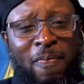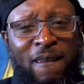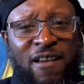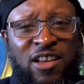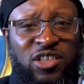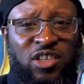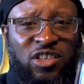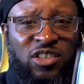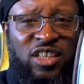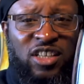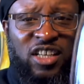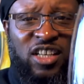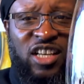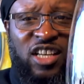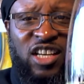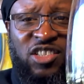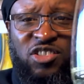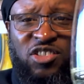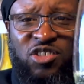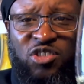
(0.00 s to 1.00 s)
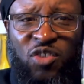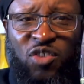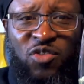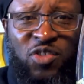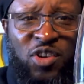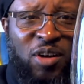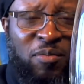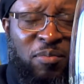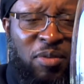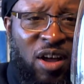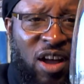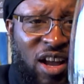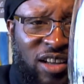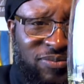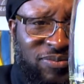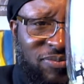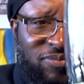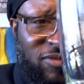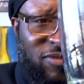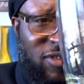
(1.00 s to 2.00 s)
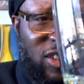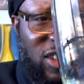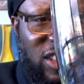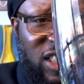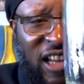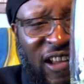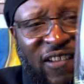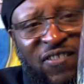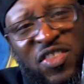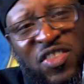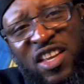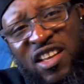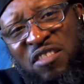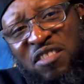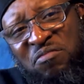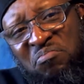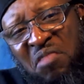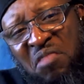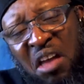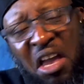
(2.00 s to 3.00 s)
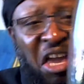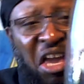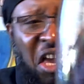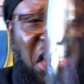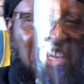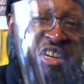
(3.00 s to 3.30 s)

So here's a Sauvignon Blanc. Okay, a